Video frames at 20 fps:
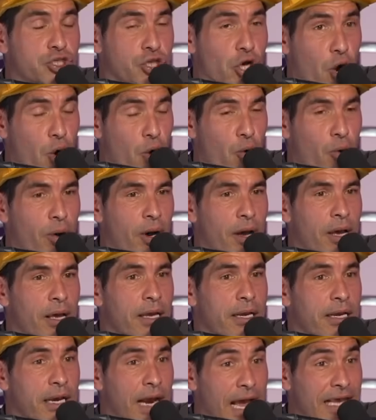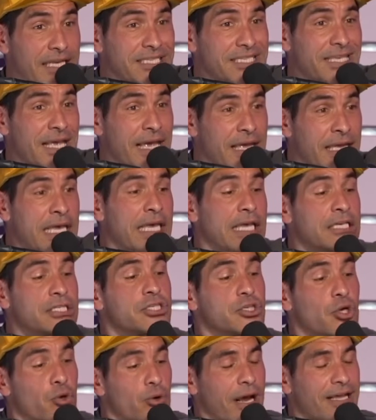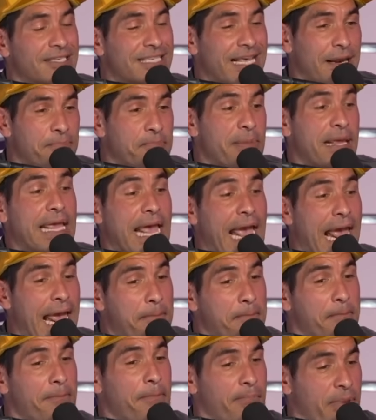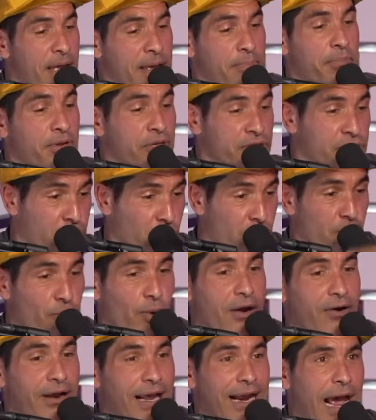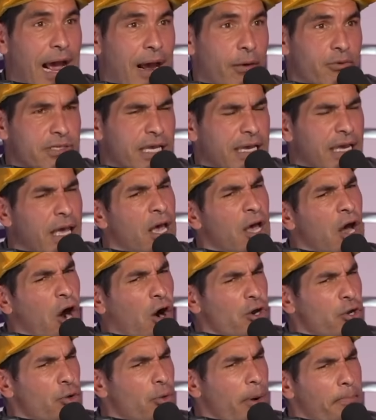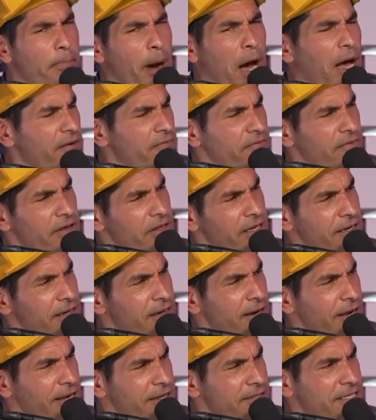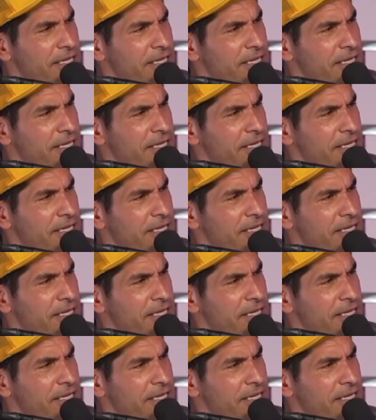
so nice. He's so nice that it turned around again. I was like, are you a Bond villain?